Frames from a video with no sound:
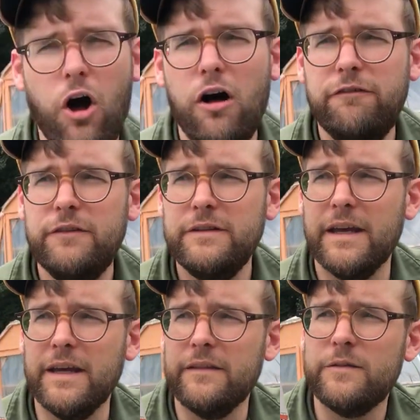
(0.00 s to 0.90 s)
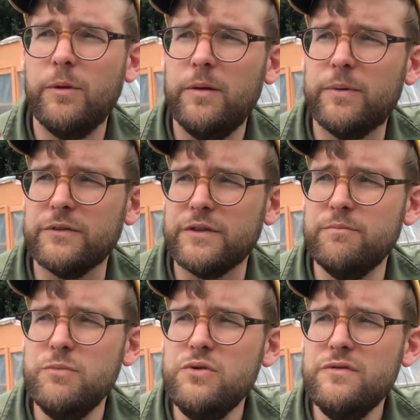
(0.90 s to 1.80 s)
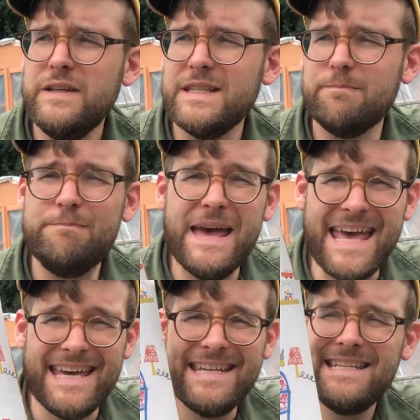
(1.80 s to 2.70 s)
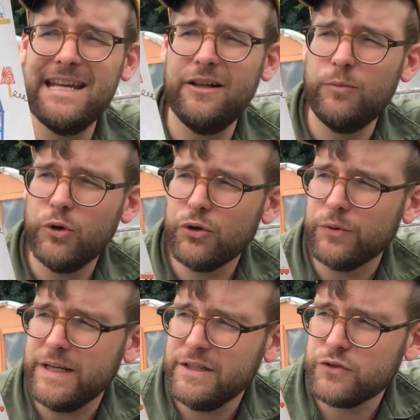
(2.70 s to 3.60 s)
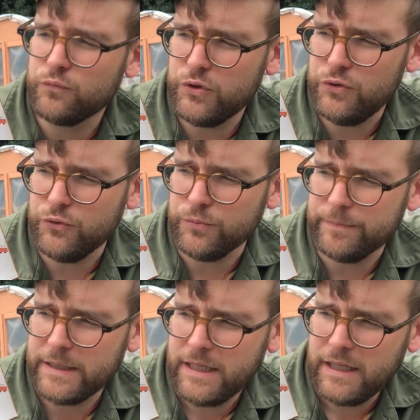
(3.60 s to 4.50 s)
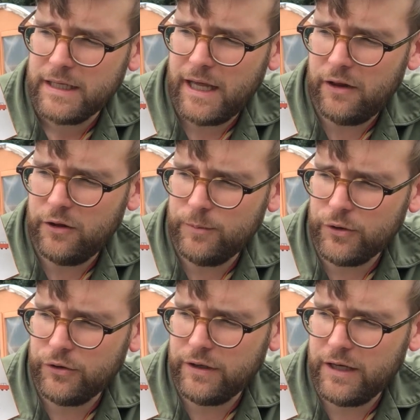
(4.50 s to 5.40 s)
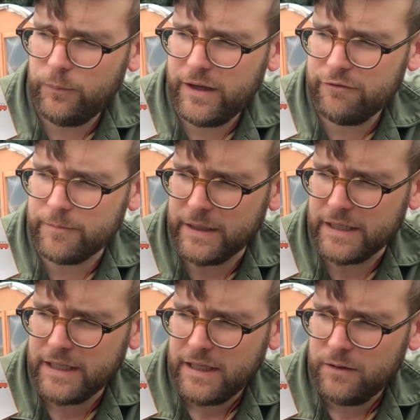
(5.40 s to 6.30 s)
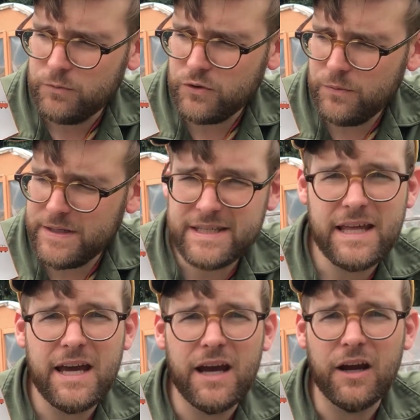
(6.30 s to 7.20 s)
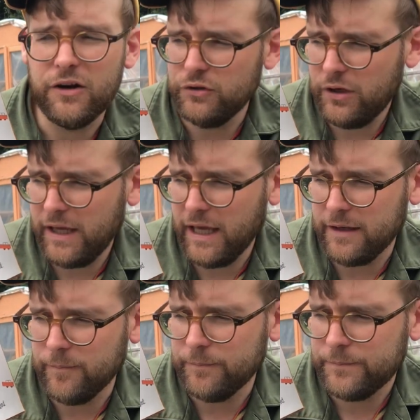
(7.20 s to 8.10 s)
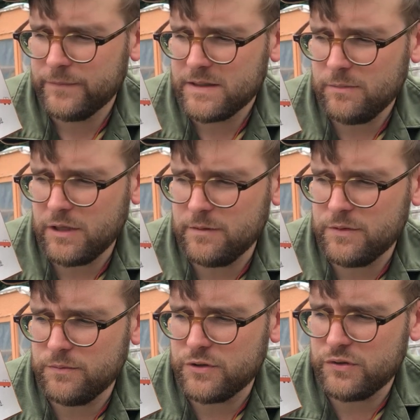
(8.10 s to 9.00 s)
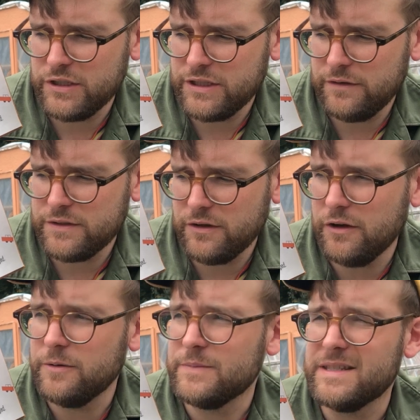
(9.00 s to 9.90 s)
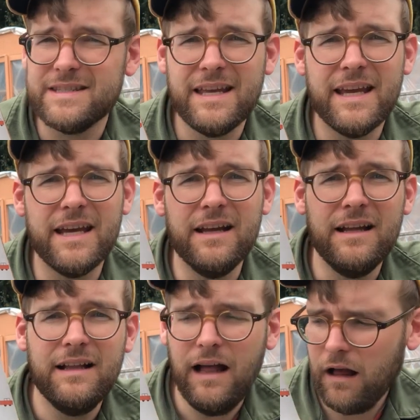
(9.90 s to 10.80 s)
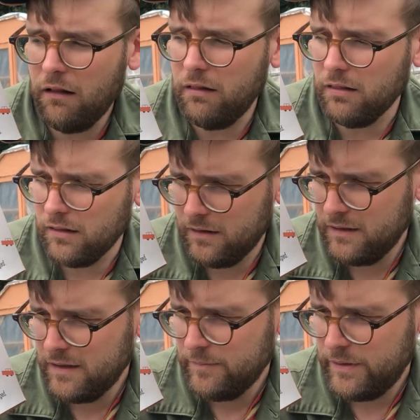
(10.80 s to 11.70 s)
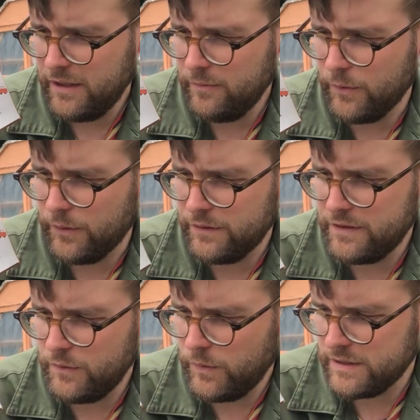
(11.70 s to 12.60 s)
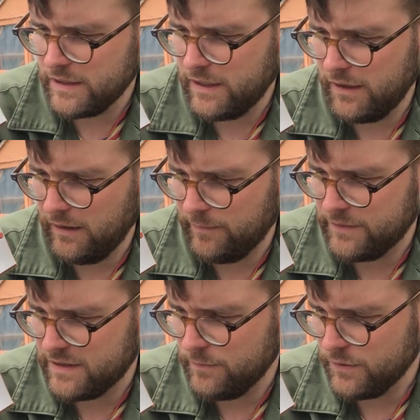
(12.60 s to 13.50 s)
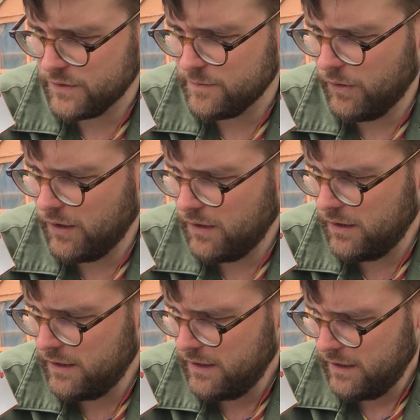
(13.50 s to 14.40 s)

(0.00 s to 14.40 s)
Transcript: awful day, the small person moved its bed into Elmore Green's room. Now Elmore couldn't get away from it. It was always there, looking at him. Sometimes it would stretch out its arms and say, Huggle! But Elmore didn't want to cuddle up to someone small.